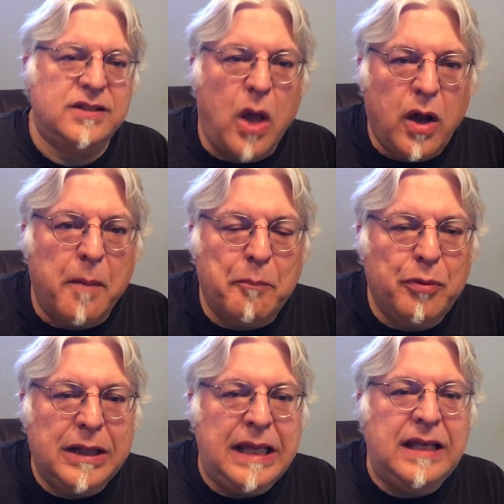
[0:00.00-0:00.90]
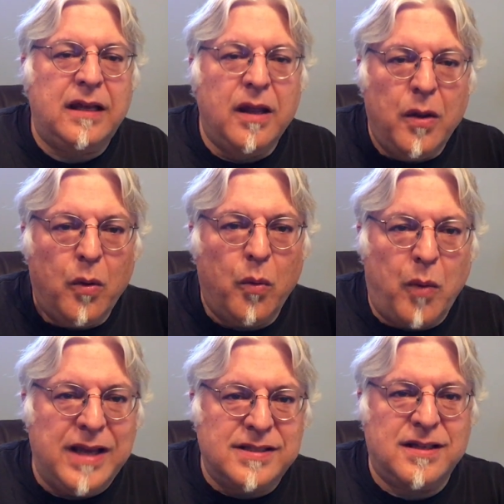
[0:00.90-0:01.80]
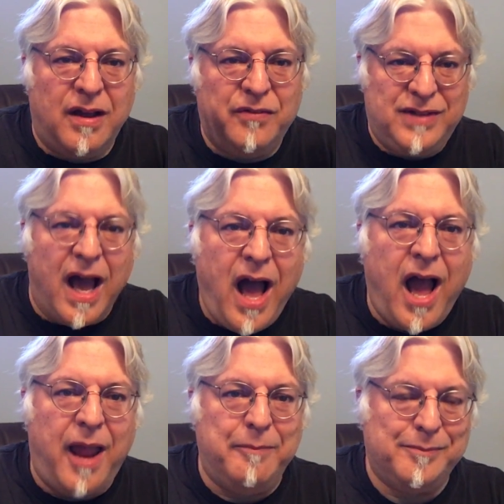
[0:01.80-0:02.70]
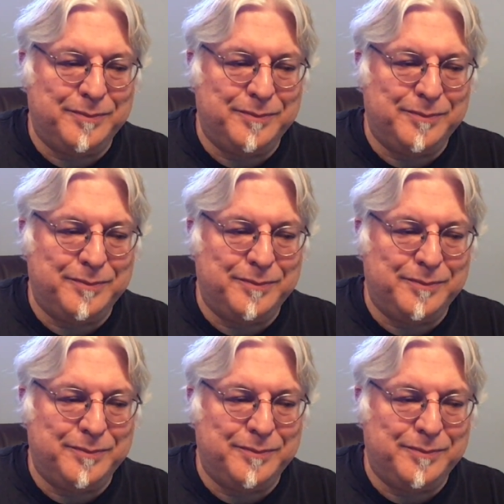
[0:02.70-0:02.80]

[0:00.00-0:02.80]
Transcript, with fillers: It's a complete waste of time.